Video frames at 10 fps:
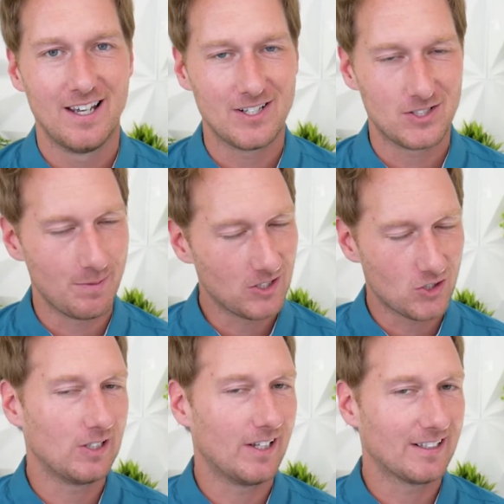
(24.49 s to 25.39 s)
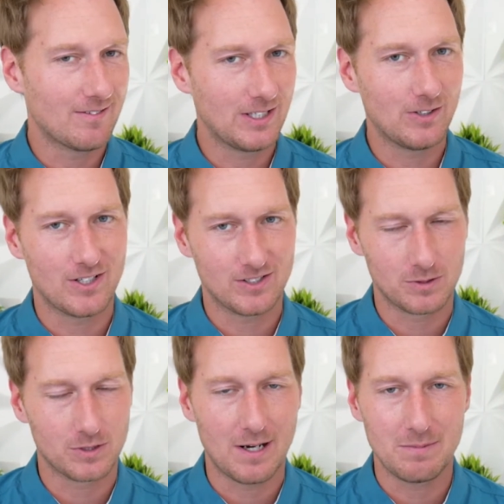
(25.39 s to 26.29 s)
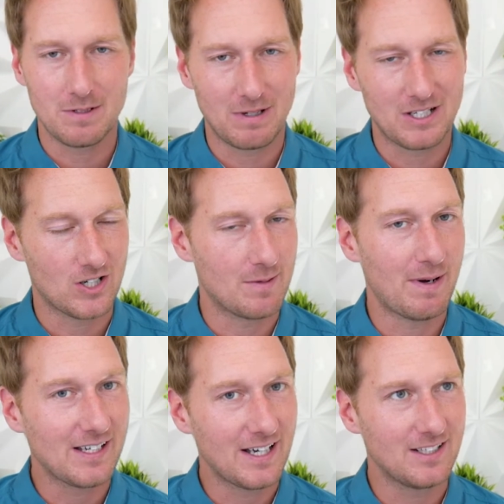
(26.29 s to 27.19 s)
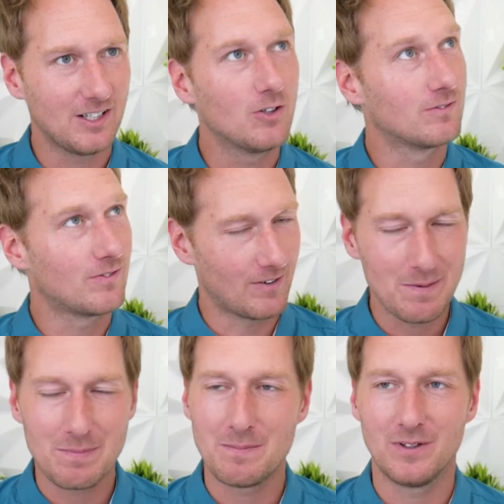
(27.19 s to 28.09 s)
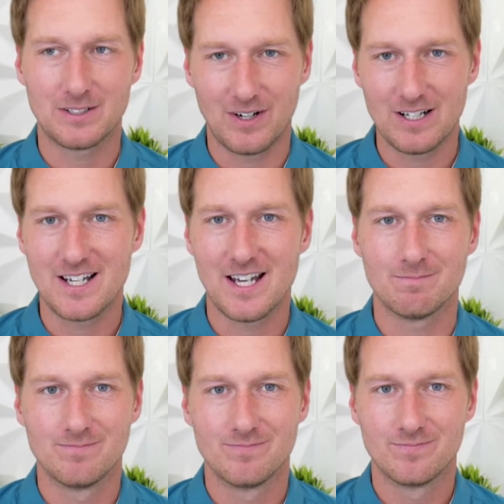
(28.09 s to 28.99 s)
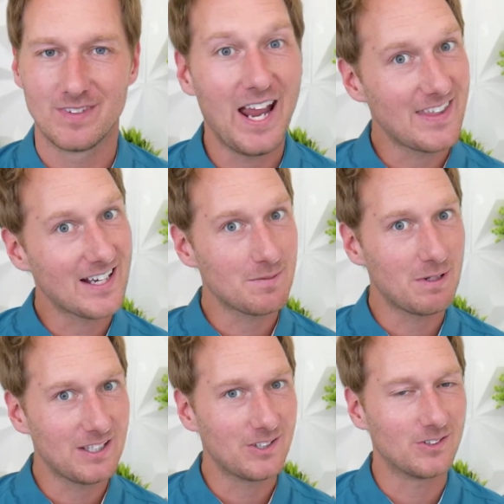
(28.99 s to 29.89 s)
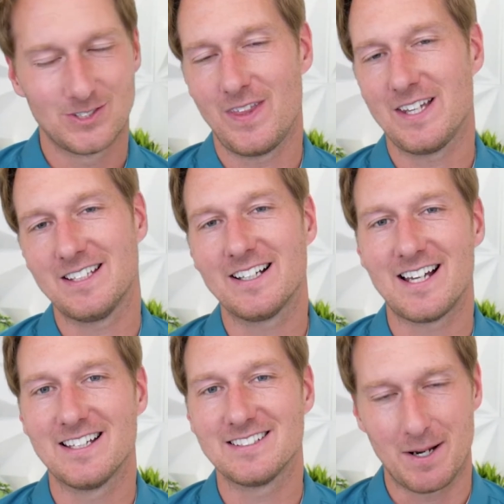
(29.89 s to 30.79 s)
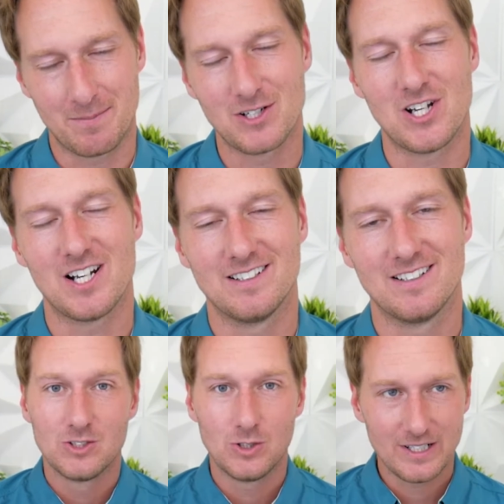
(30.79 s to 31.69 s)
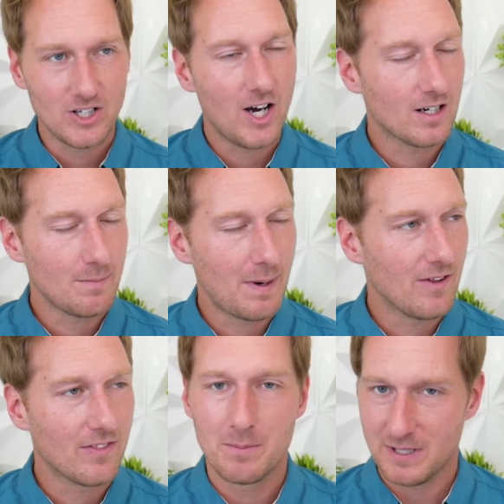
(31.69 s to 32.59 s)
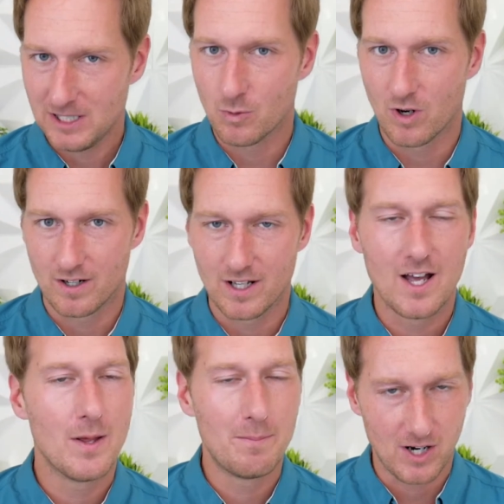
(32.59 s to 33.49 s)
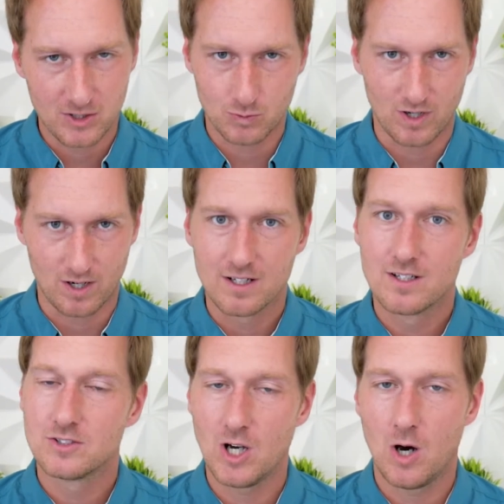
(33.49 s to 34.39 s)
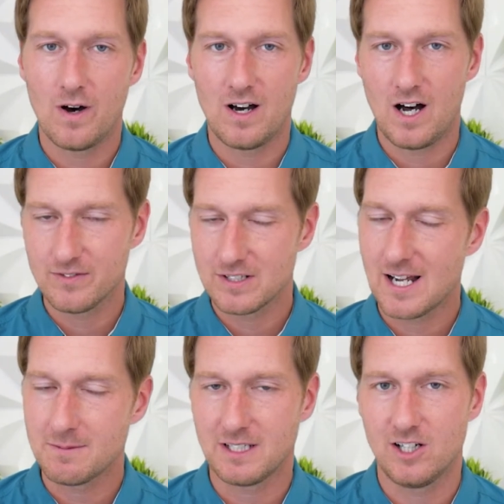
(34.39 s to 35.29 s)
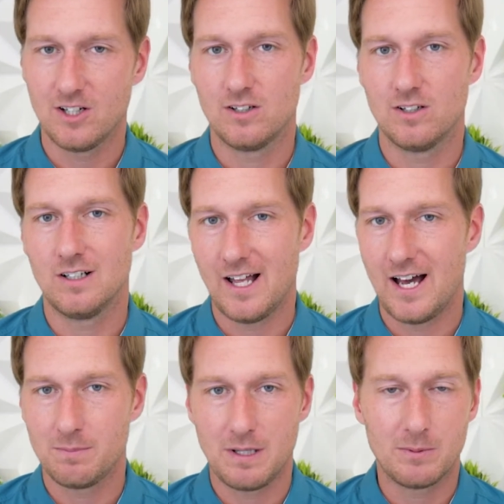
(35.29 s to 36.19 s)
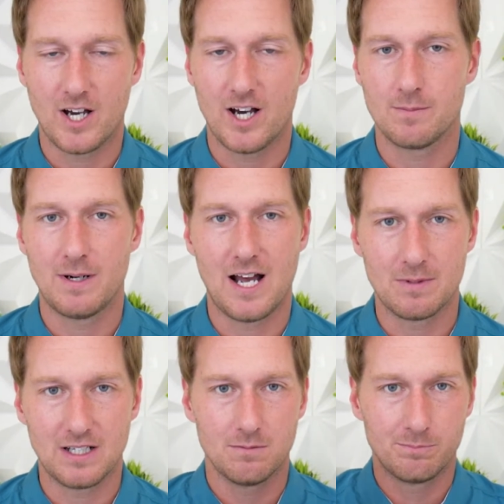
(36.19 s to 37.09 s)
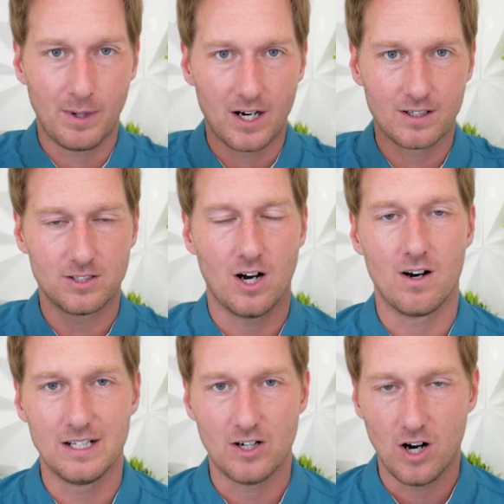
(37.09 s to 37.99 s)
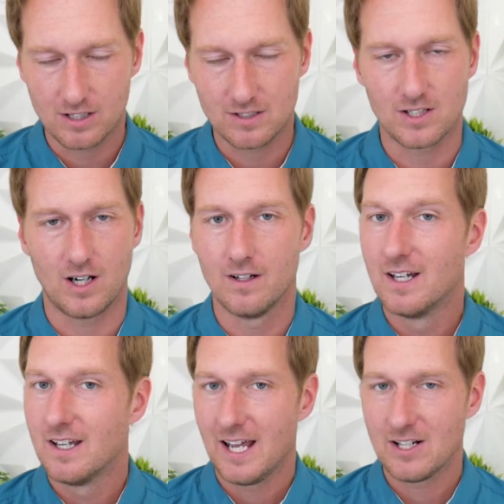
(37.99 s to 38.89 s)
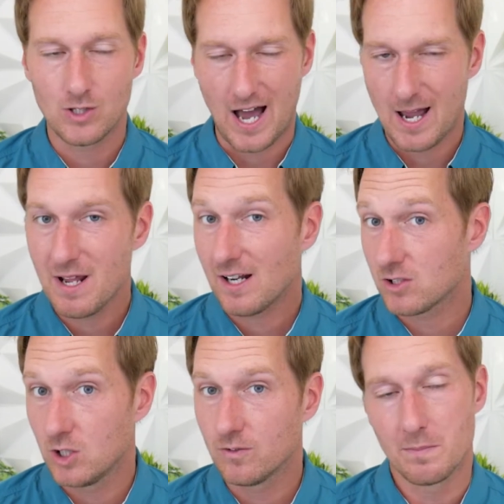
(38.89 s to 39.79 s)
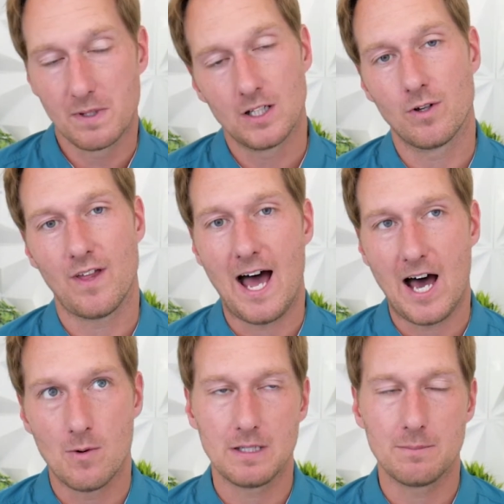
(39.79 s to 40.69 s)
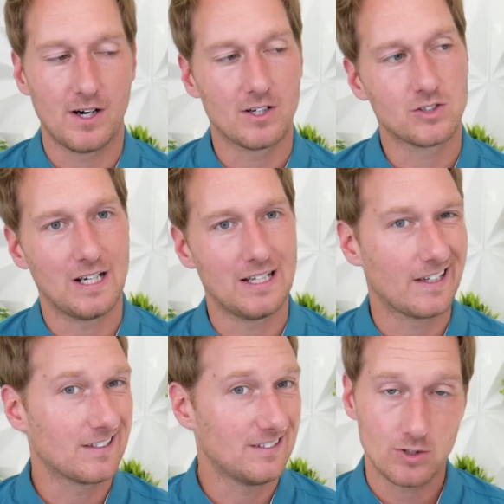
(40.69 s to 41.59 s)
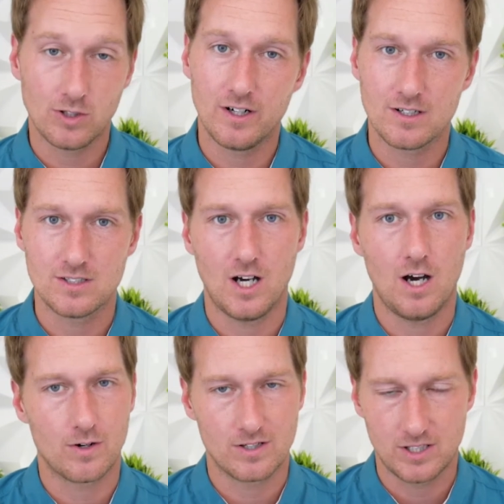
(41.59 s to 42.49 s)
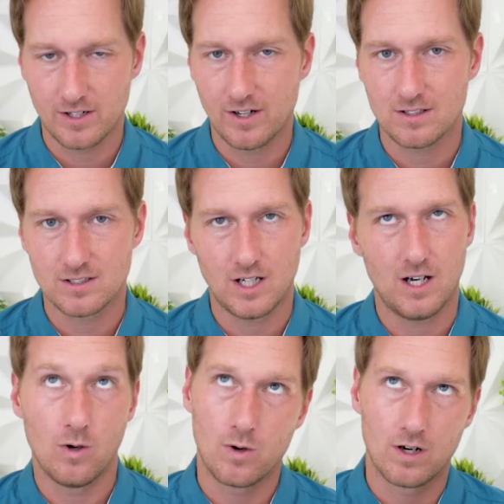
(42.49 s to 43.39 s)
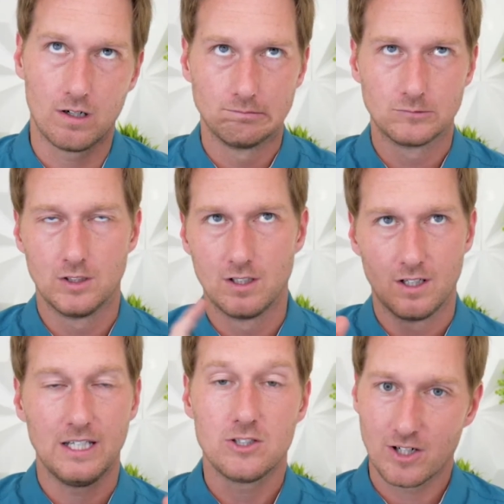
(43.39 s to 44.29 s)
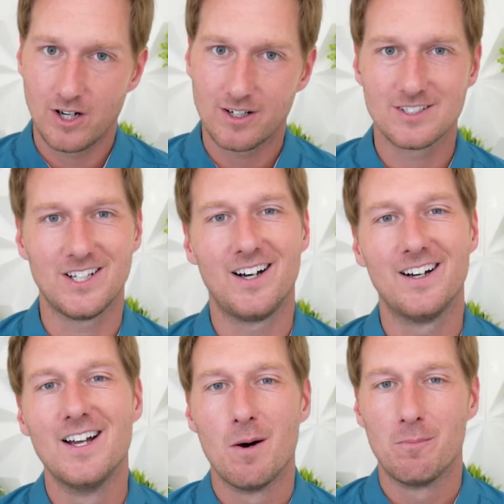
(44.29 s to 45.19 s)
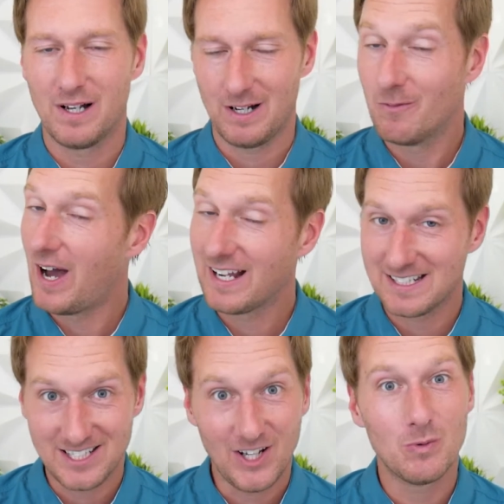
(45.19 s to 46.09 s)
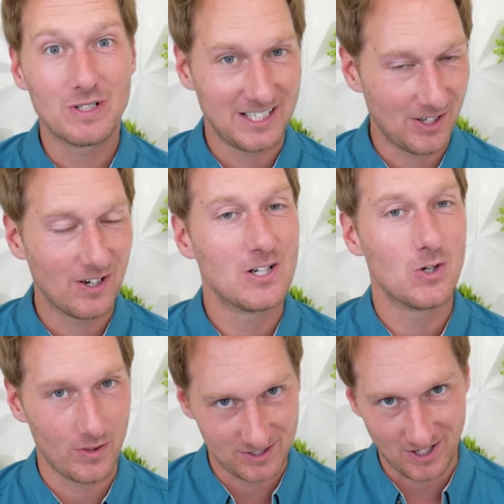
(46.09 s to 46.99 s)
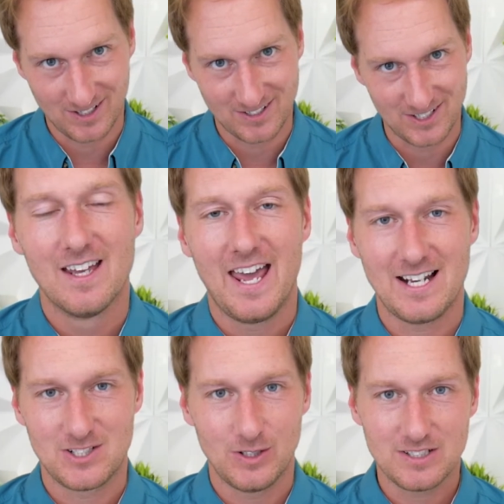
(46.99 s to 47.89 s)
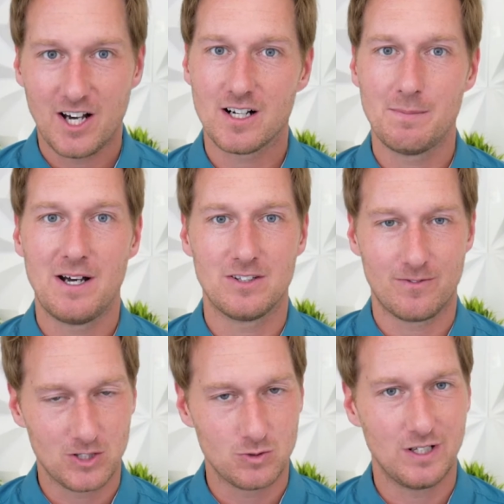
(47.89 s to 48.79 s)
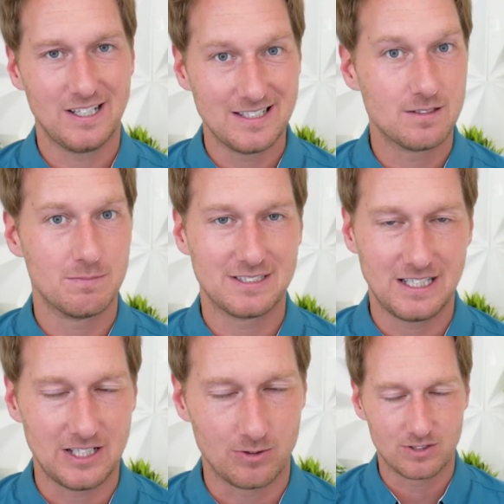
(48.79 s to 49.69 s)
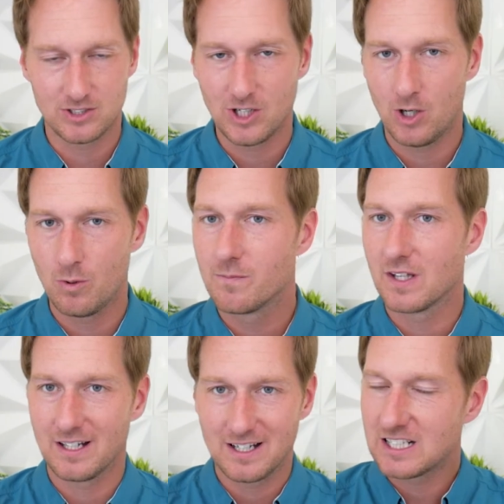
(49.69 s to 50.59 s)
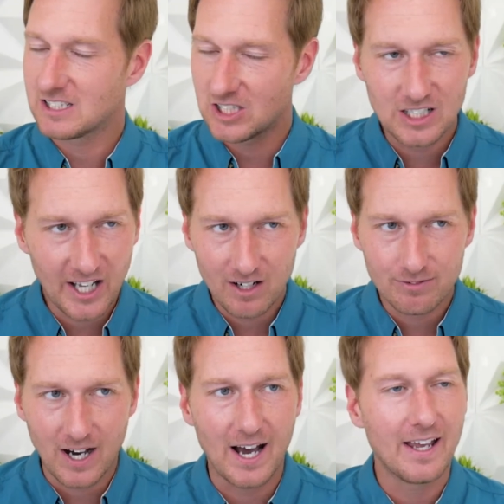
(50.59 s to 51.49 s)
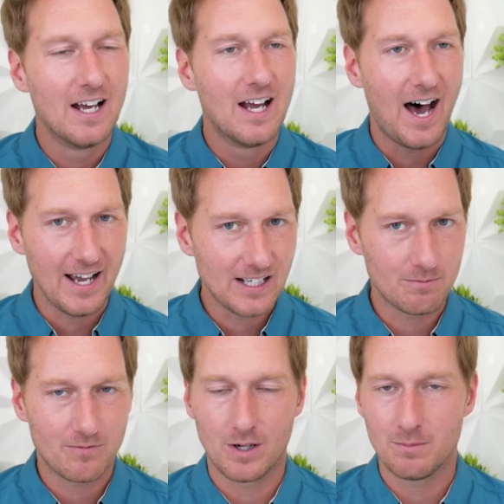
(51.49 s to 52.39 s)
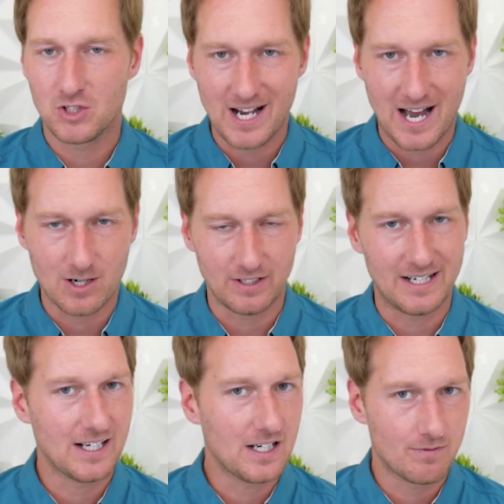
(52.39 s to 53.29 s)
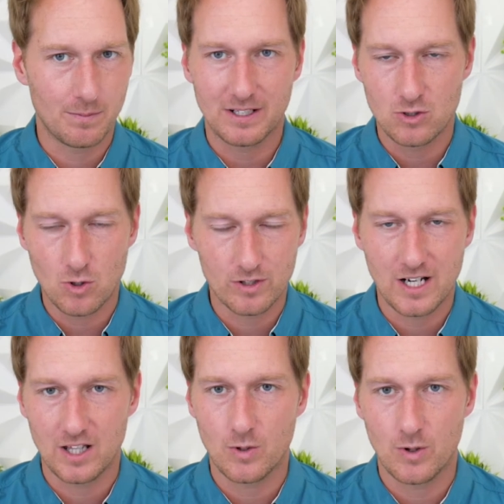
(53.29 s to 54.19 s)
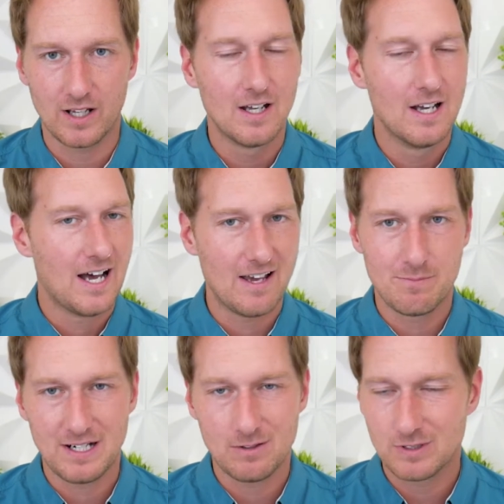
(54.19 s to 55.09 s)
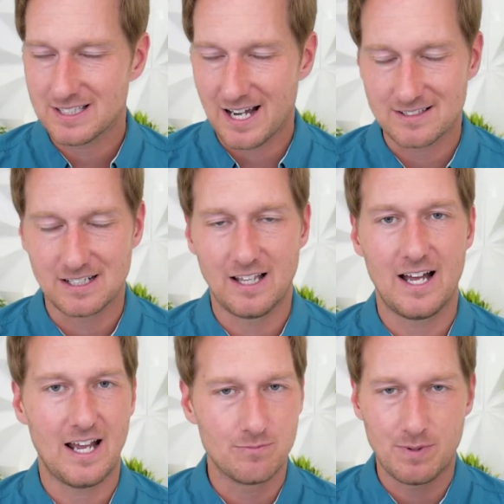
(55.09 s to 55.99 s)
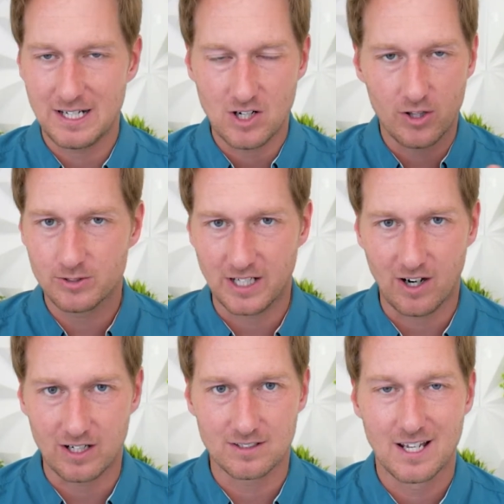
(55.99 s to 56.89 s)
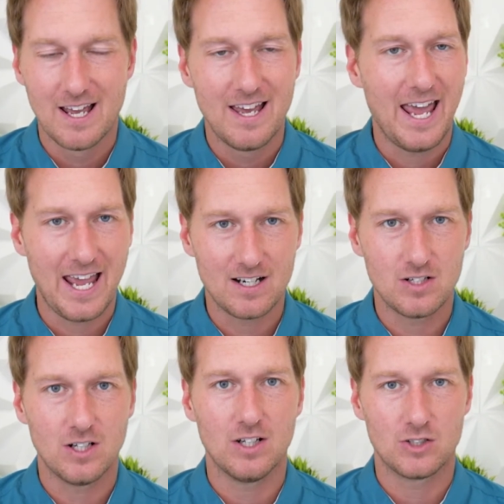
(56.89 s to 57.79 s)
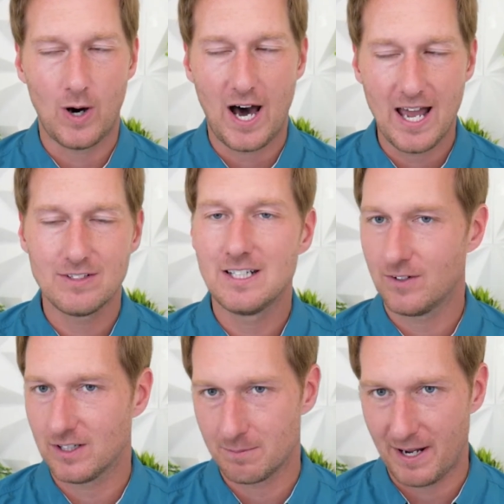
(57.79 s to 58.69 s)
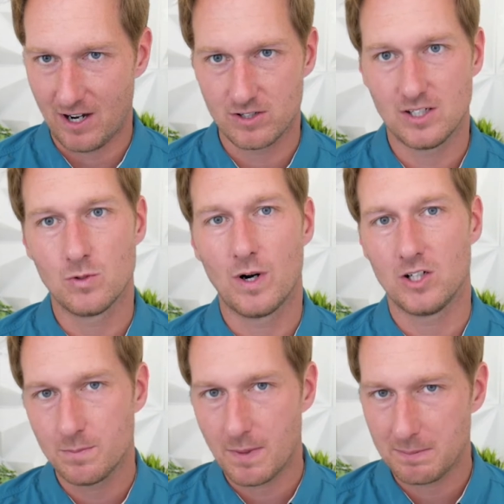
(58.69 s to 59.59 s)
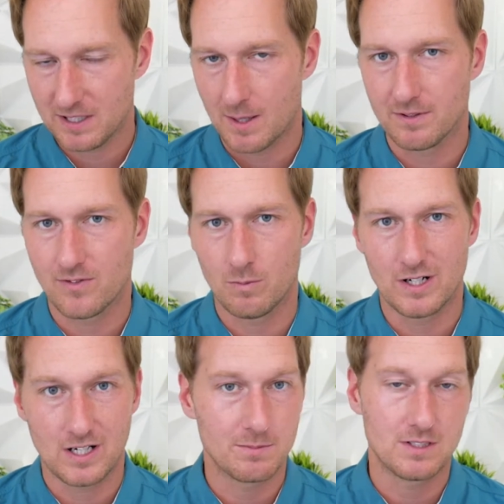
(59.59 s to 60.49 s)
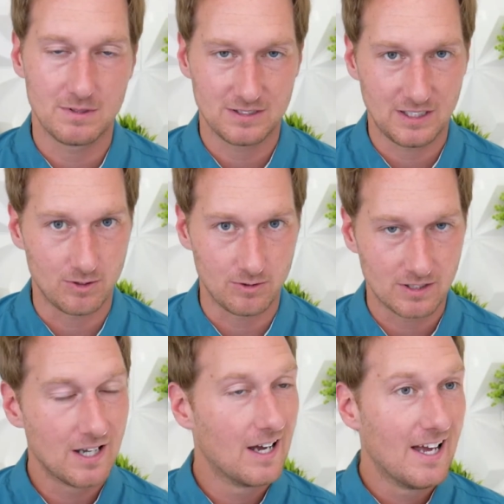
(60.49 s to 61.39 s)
And so making sure you like that video and also subscribing to make sure that my content goes in front of the right people at the right time hey, that could be you. So thanks a lot, guys. I appreciate it. So let's talk about the B word, the bugs word. So oftentimes I hear a lot of people talk about how many bugs are in Arkansas. And so I'm not too familiar with how many bugs are in like central Arkansas or southern Arkansas or eastern Arkansas, but I can tell you what's here in northwest Arkansas. And so let's talk about the first one is mosquitoes. So to clarify, I come from Chicagoland. I come from like Northern Illinois. I've been in Wisconsin a lot. I've been in all those areas. And so I have a different comparison to where you might be coming from when it comes to mosquitoes.